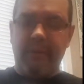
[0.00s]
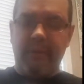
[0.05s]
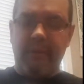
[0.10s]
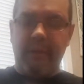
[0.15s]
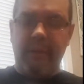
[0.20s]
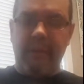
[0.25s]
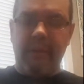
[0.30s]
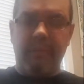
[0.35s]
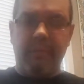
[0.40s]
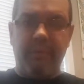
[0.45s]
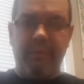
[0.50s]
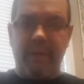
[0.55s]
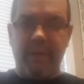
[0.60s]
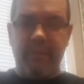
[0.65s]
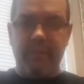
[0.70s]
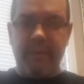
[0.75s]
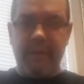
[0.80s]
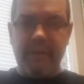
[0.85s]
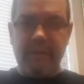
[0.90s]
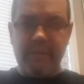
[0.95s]
clean up around
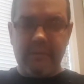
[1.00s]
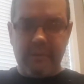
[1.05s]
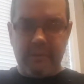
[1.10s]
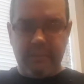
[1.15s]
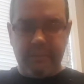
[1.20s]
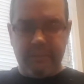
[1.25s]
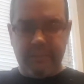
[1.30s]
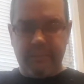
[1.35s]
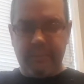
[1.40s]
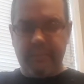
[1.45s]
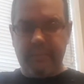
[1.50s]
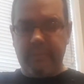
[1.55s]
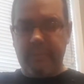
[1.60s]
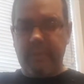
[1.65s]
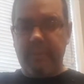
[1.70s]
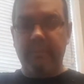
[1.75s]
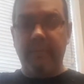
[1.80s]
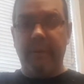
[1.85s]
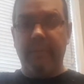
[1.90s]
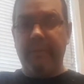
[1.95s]
the bases,
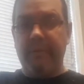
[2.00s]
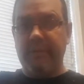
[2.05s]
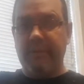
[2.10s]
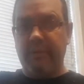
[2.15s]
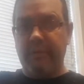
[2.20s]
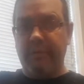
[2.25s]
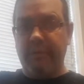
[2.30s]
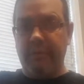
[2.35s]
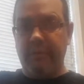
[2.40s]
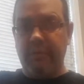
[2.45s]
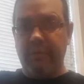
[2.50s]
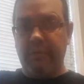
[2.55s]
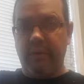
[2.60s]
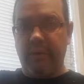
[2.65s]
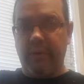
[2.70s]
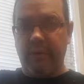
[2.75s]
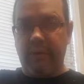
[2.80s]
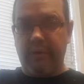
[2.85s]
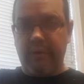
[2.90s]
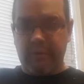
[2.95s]
maybe do a
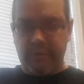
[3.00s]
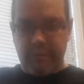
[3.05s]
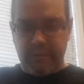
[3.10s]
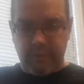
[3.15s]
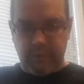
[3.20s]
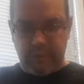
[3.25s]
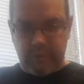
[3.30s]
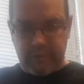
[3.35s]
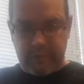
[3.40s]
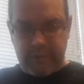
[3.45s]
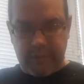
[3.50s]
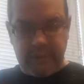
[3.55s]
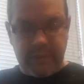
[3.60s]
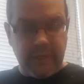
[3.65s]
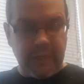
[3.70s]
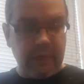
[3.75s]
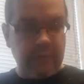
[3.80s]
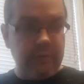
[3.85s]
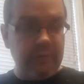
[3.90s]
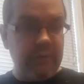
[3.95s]
few little
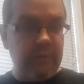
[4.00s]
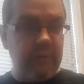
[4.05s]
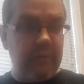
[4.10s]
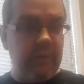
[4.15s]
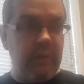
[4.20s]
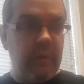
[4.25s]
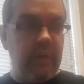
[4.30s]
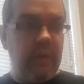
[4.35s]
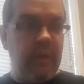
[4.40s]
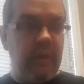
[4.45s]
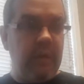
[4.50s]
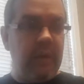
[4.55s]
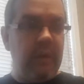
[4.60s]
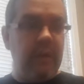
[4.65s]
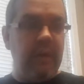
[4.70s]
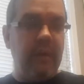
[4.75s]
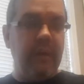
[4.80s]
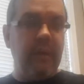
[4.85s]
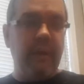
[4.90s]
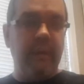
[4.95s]
details.
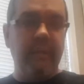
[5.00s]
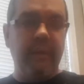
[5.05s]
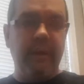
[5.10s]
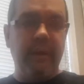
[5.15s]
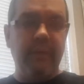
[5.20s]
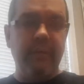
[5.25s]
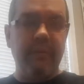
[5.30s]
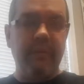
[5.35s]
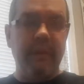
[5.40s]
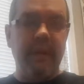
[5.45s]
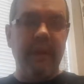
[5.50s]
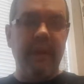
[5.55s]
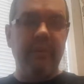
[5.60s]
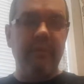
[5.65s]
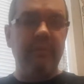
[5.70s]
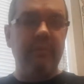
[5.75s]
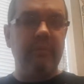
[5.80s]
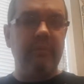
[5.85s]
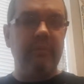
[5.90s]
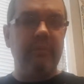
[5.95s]
But other than
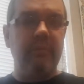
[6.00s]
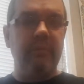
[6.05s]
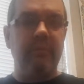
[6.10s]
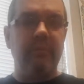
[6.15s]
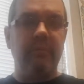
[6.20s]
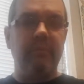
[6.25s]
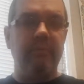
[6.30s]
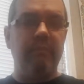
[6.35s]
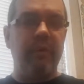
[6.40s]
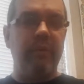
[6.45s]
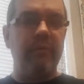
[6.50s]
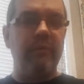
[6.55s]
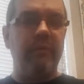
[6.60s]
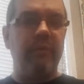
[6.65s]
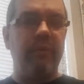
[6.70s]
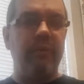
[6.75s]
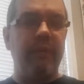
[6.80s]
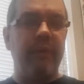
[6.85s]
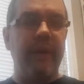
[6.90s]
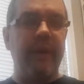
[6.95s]
that, most of
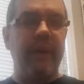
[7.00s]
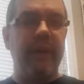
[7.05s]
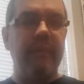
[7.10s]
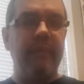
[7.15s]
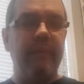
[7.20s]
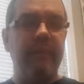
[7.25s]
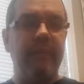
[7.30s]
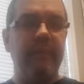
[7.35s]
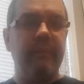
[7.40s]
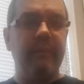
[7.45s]
what we got